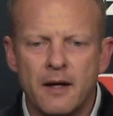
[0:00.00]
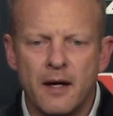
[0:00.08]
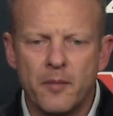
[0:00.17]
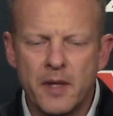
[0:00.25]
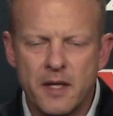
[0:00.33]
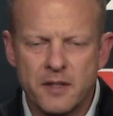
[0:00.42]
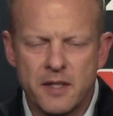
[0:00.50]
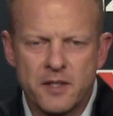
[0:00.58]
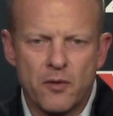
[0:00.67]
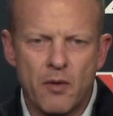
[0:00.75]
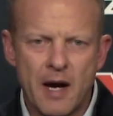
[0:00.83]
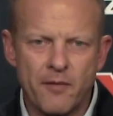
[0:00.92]
because it is a
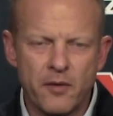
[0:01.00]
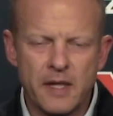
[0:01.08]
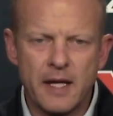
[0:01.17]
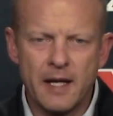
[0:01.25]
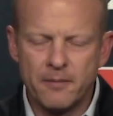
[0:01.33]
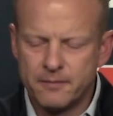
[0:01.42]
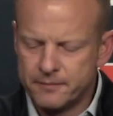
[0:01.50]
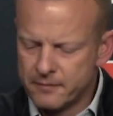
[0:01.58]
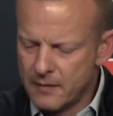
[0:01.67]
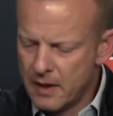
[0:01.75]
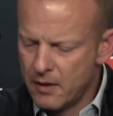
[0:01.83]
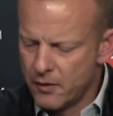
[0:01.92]
rivalry game,
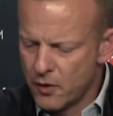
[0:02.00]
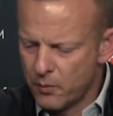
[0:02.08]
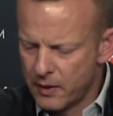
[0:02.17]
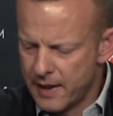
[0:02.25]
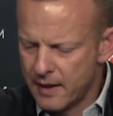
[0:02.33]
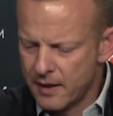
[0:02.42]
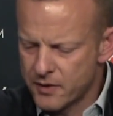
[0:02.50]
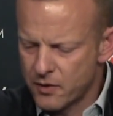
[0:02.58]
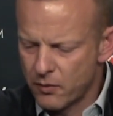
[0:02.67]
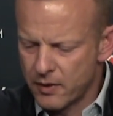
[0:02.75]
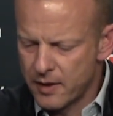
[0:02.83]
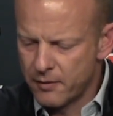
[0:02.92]
you know, and you're playing against a
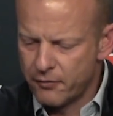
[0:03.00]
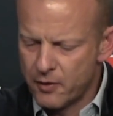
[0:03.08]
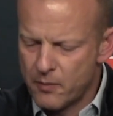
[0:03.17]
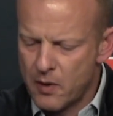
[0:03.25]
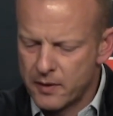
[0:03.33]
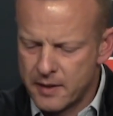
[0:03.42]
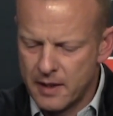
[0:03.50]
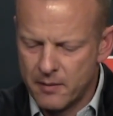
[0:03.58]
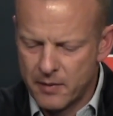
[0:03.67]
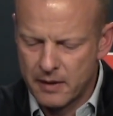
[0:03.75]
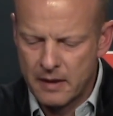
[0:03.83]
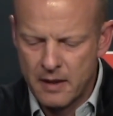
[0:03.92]
really good football team.
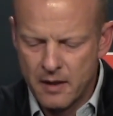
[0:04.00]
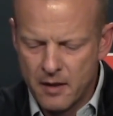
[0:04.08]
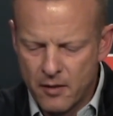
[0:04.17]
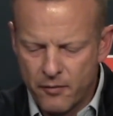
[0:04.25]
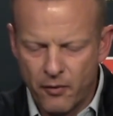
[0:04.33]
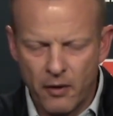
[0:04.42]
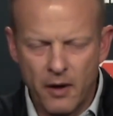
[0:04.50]
But for